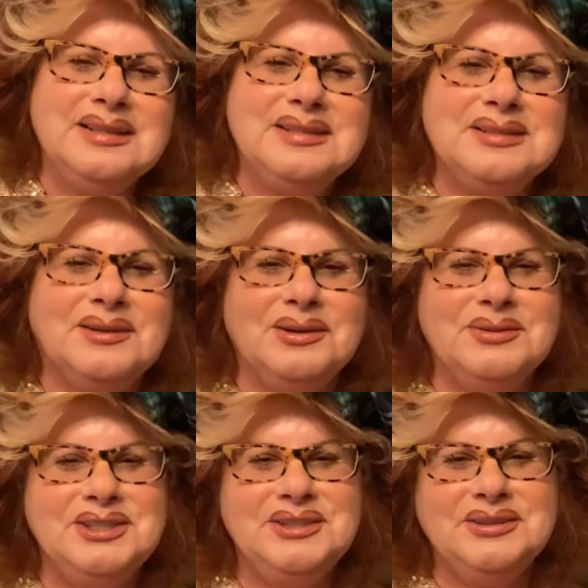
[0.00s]
So I
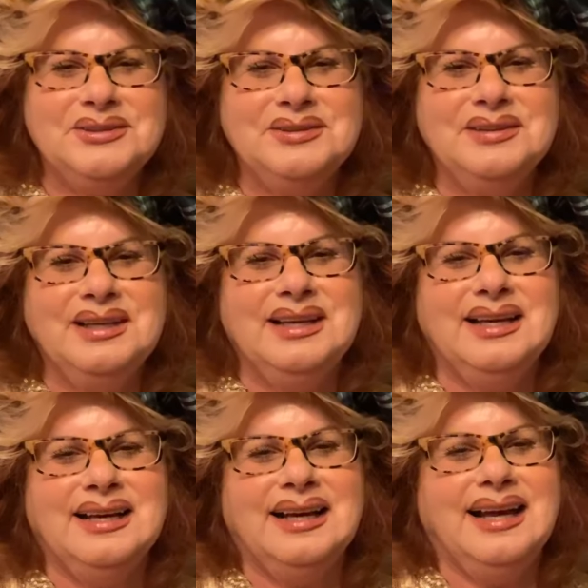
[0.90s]
wish you
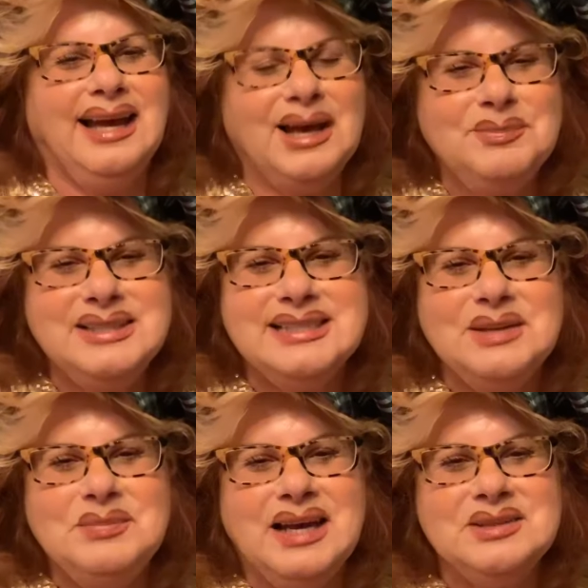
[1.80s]
a happy
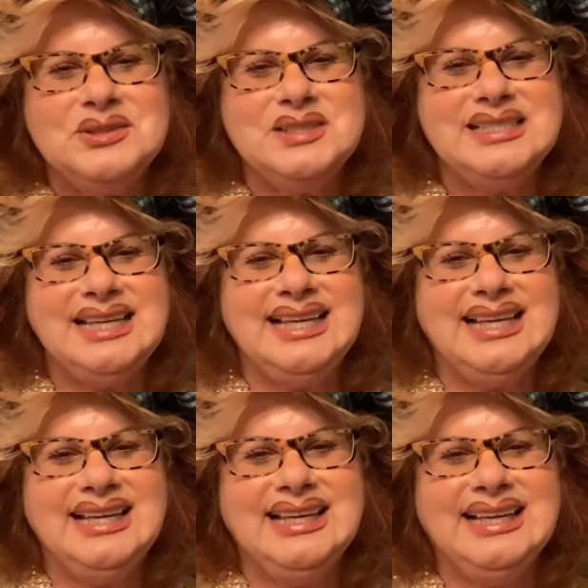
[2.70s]
St. Patrick's
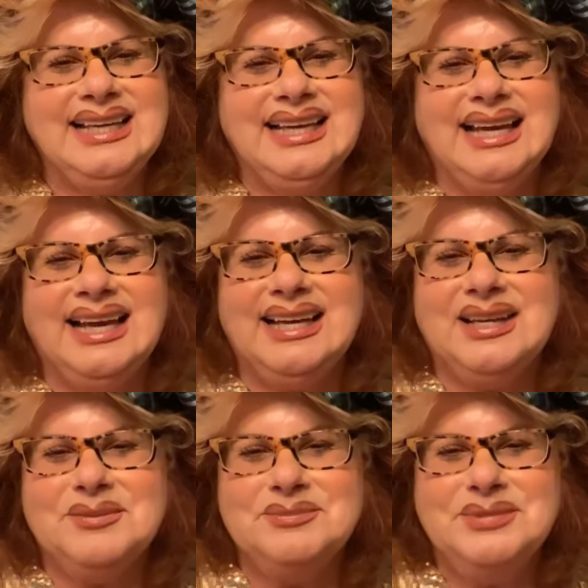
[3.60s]
Day and
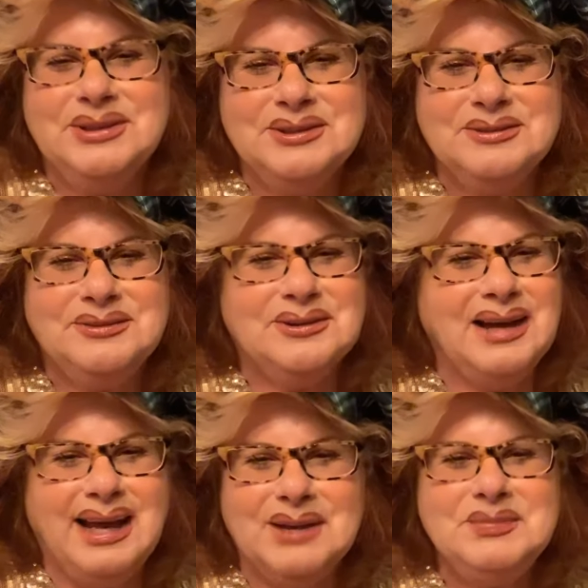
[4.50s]
a beautiful
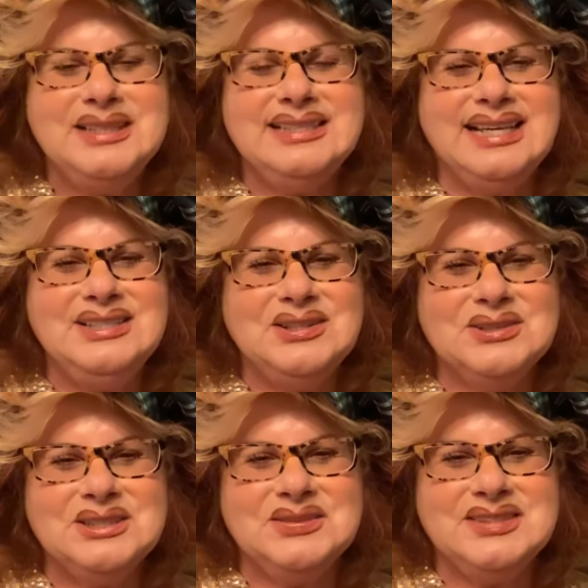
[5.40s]
happy St.
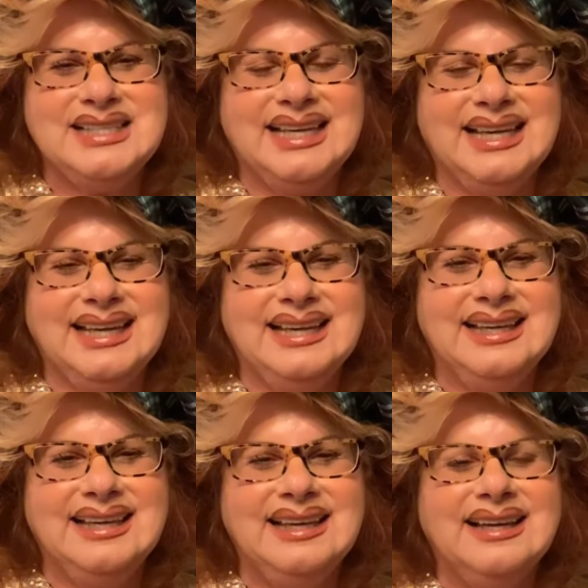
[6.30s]
Joseph's Day.
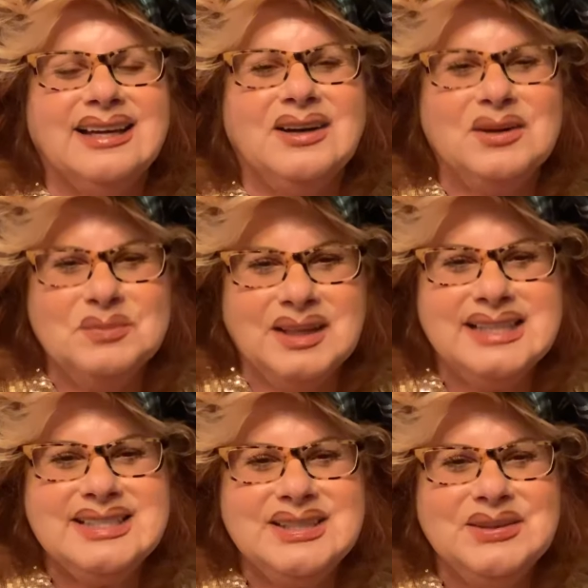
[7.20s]
God
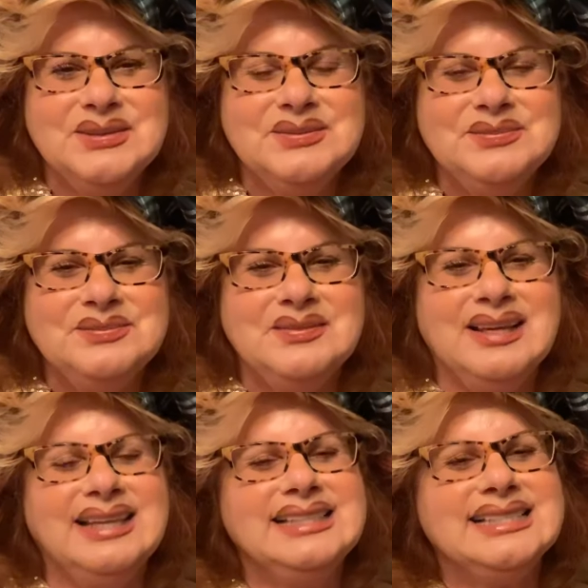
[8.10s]
bless you
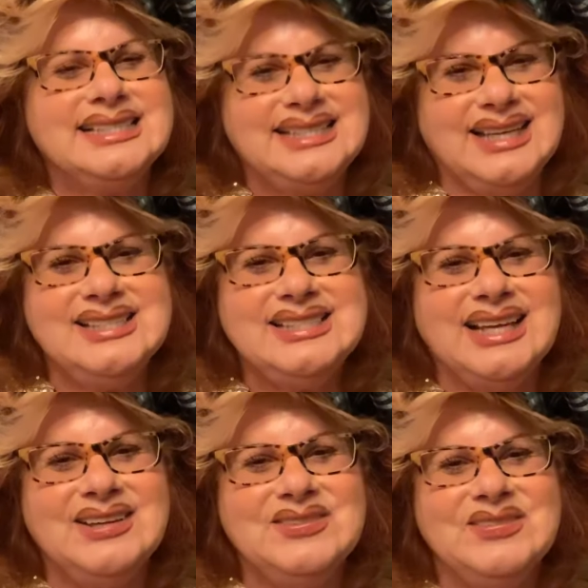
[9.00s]
and stay
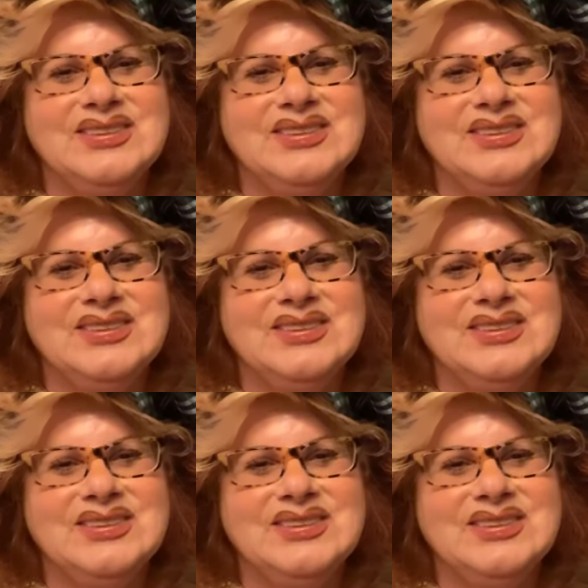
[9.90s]
safe.